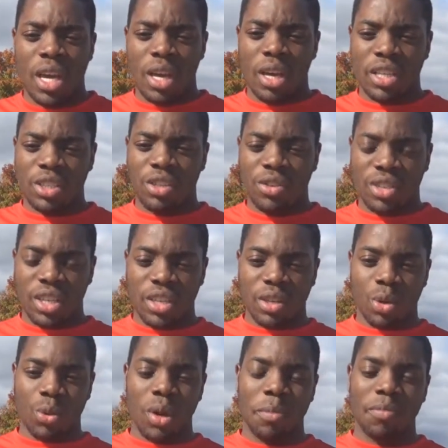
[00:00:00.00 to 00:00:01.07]
And as you can see
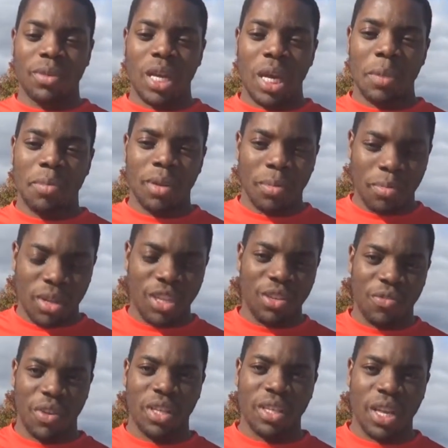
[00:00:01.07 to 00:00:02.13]
the grip tape, place
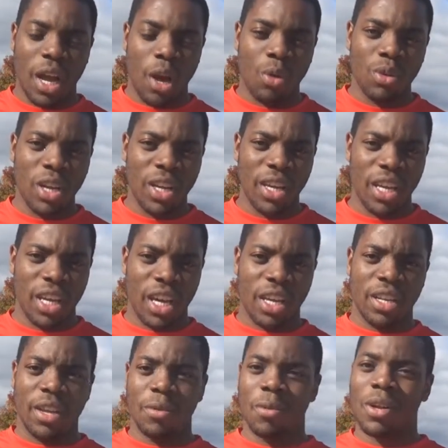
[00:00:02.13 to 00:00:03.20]
your feet down
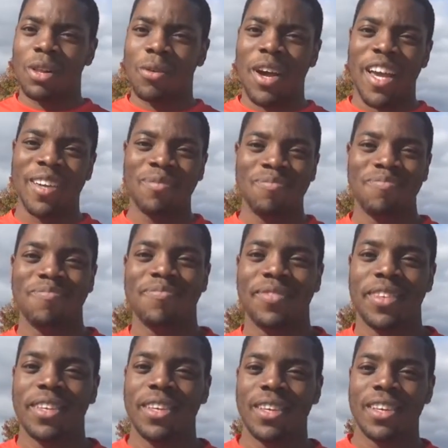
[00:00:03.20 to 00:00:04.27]
and then roll away.
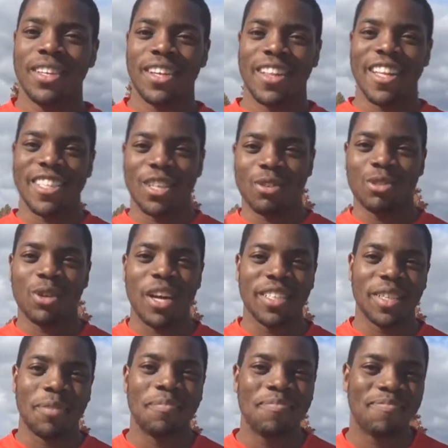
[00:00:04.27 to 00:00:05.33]
Now let's go try
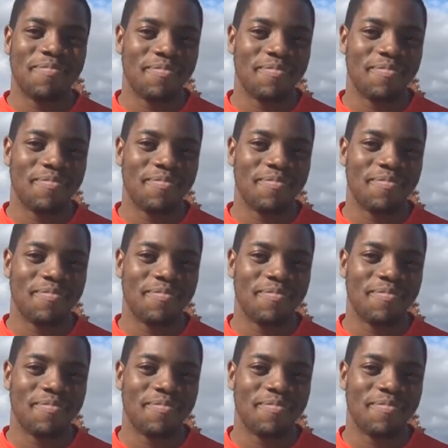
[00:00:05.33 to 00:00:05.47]
some.